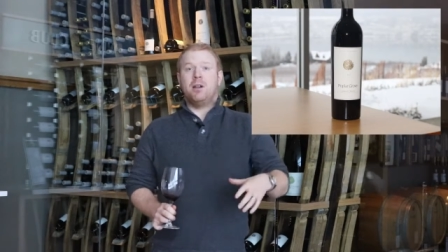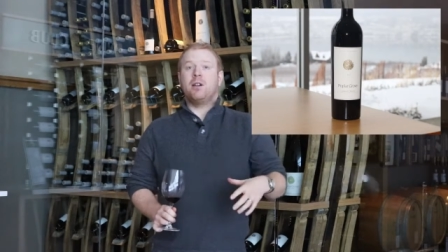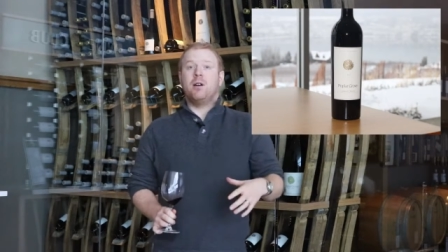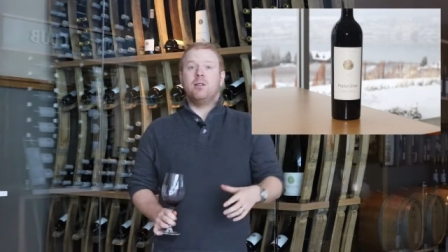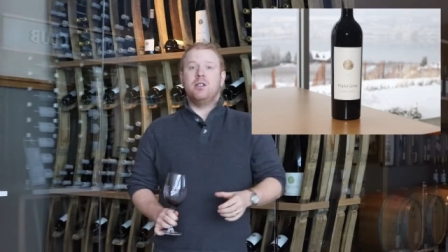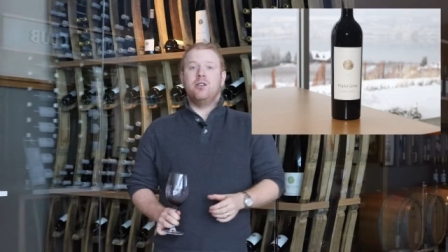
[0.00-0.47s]
but
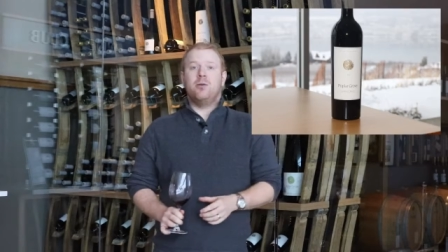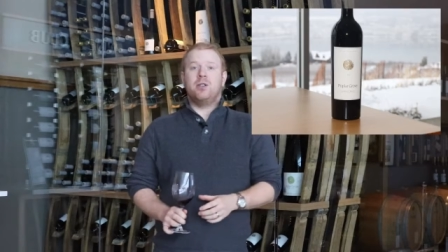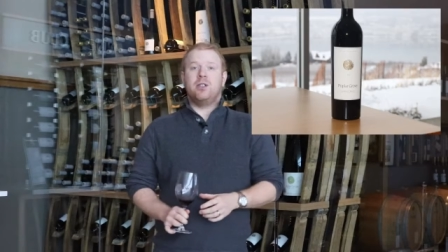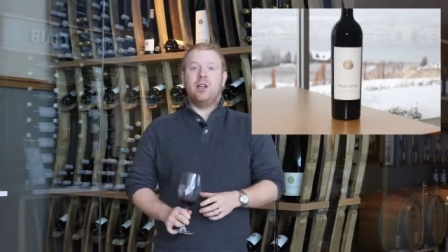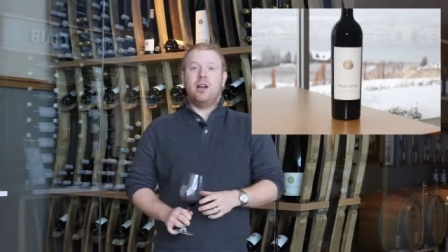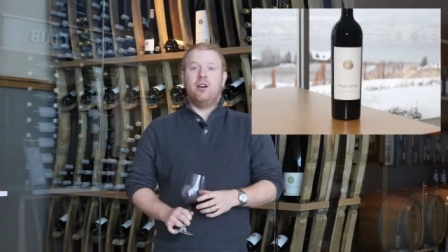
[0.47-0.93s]
it goes into a
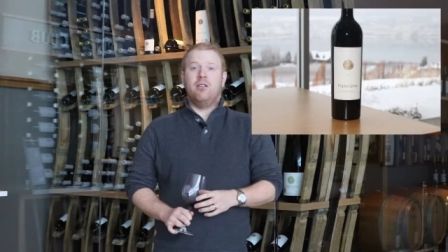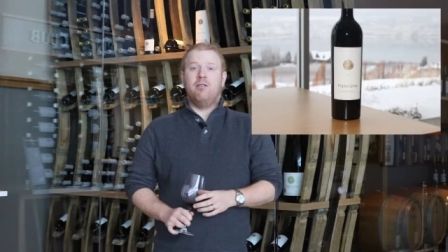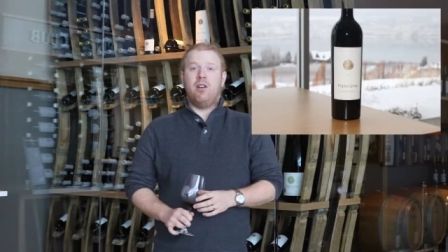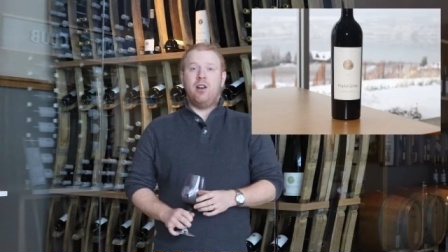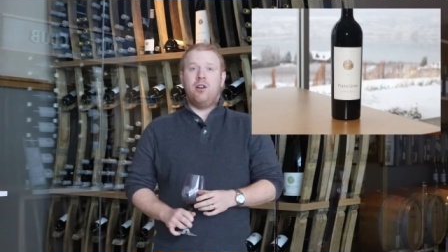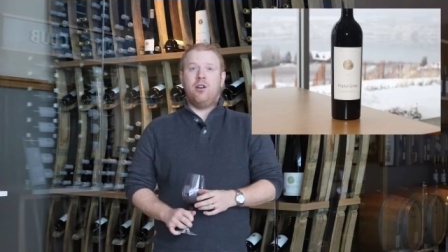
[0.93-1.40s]
single
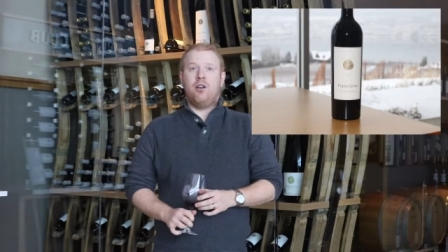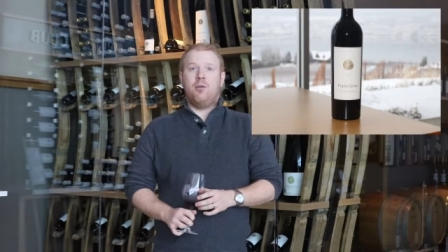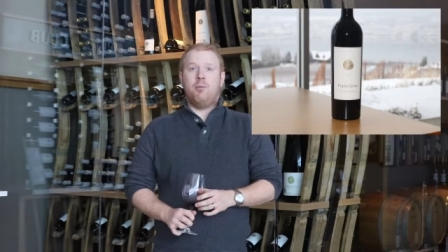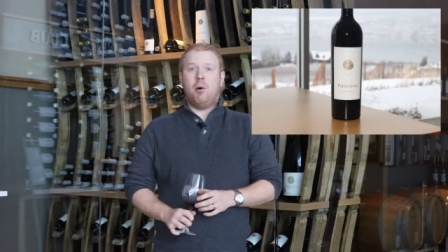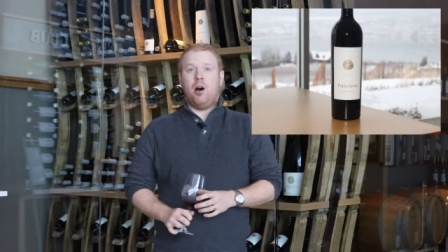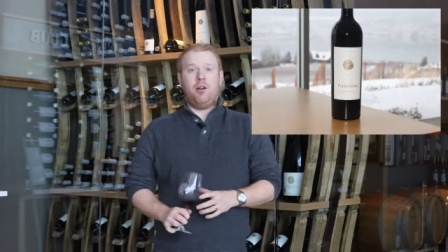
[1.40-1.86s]

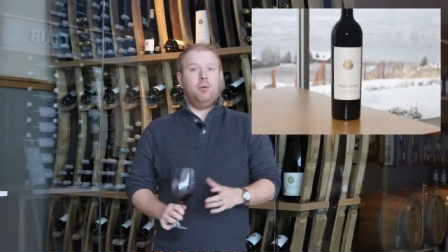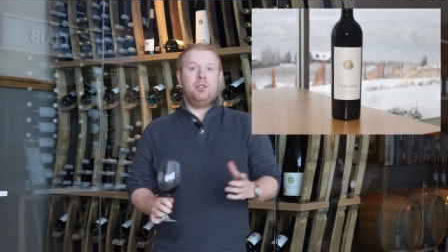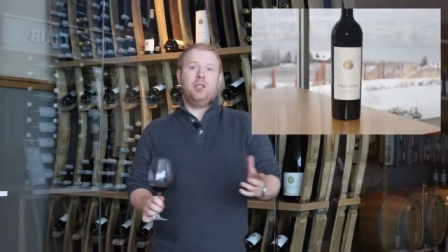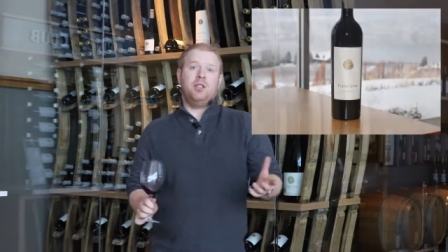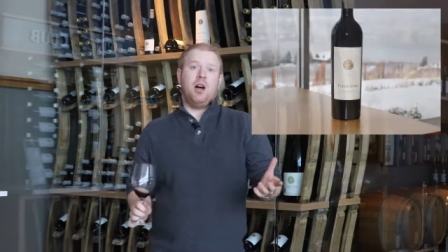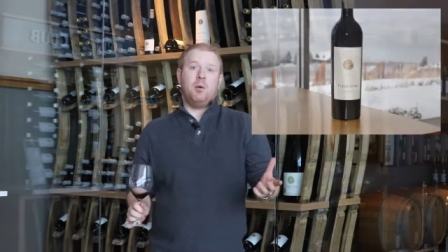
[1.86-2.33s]
vineyard bottle,
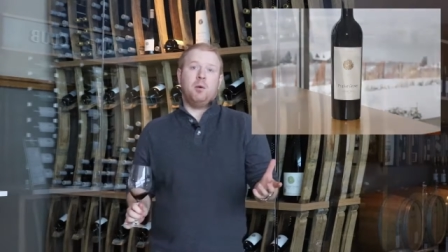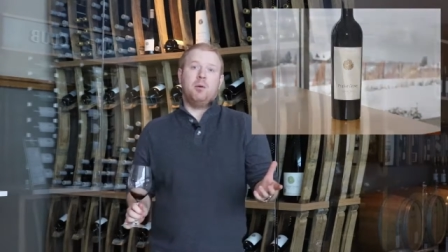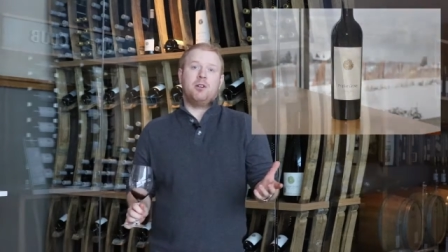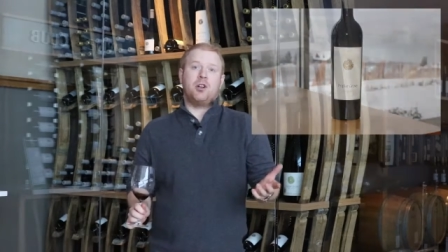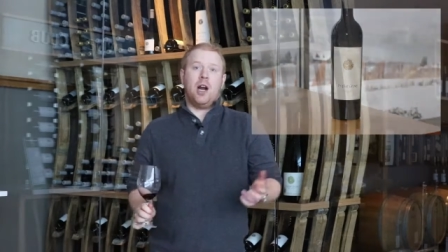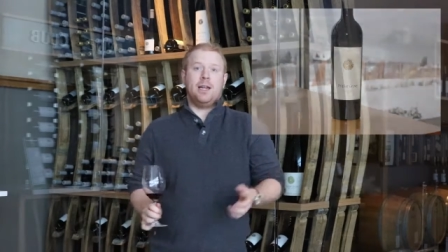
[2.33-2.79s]
which is not what
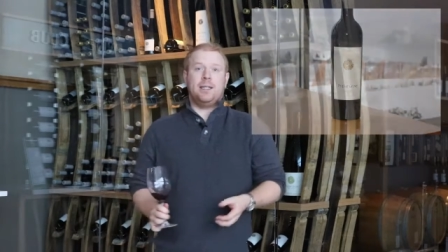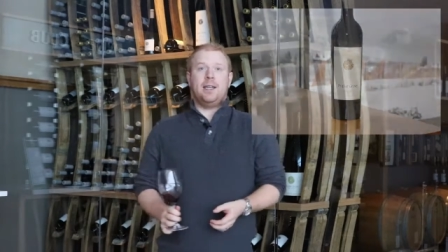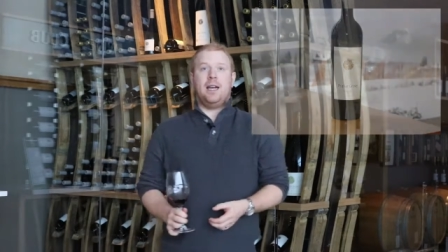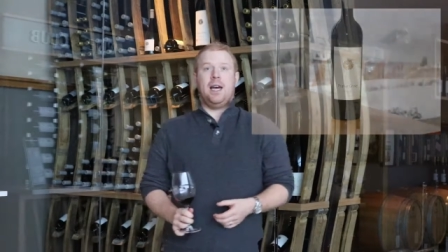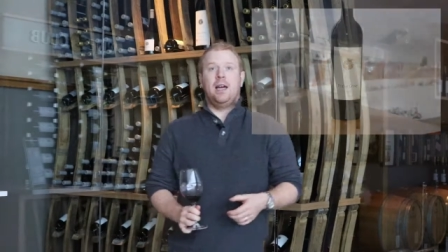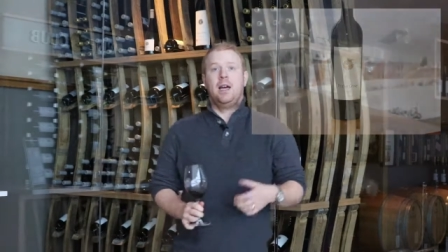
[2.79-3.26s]
we're trying
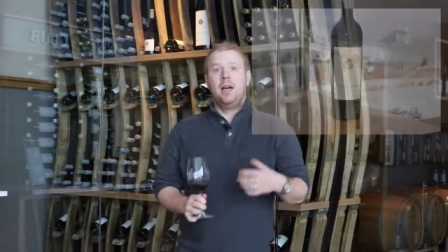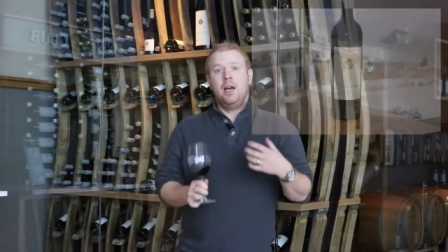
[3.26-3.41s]
today.